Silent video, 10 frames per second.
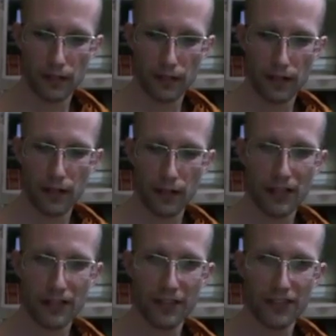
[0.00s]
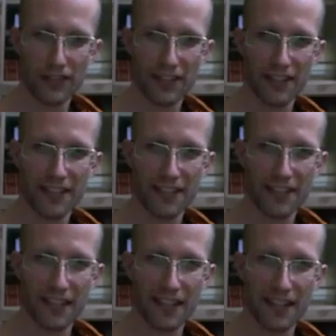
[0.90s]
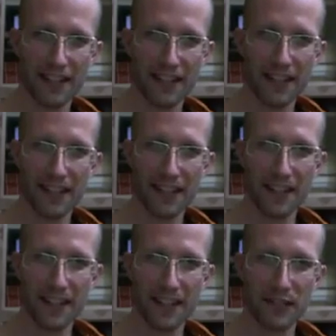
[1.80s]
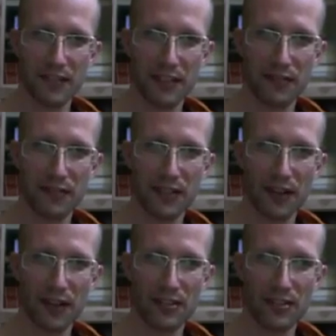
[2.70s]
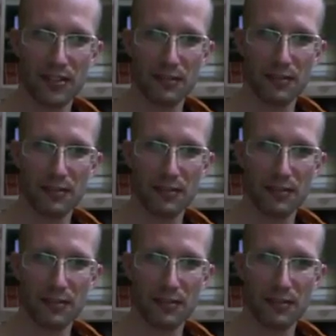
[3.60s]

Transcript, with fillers: And the commentary goes on and says, even if the ox is